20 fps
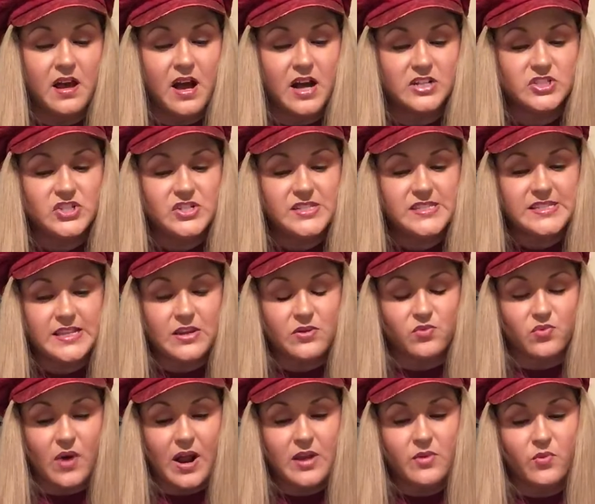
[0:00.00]
Hachi stayed
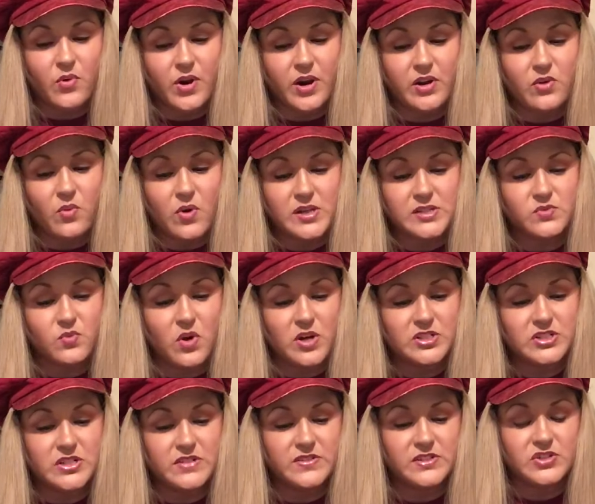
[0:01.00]
right where he was,
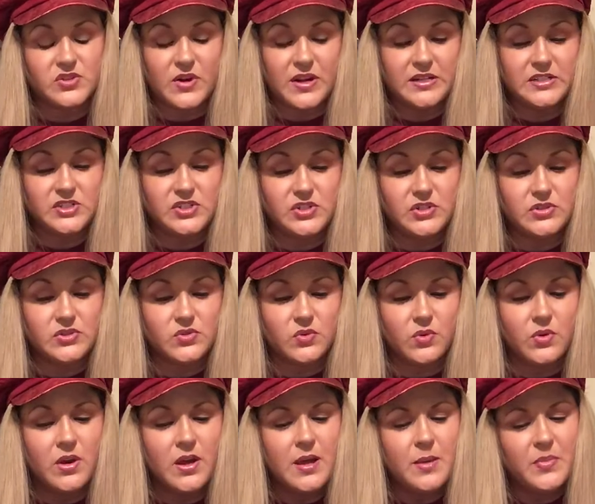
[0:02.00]
watching the train as usual.
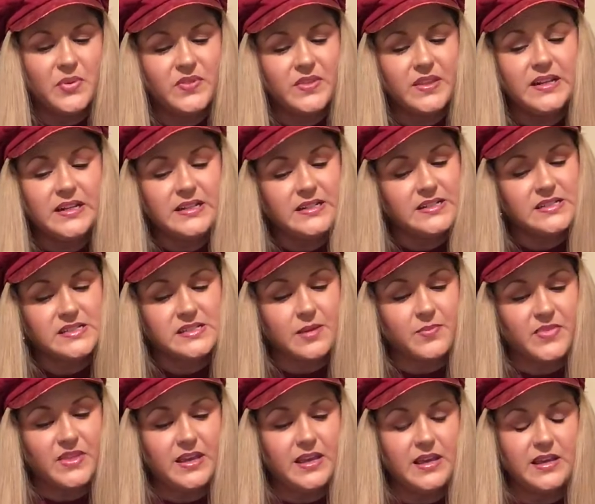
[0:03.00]
But then he did
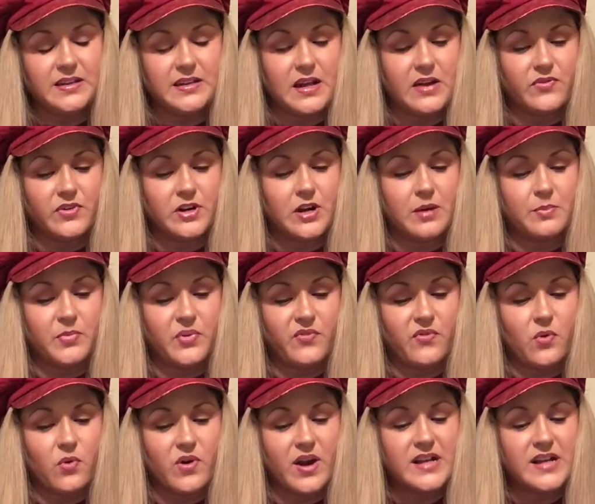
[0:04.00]
something he had never done before.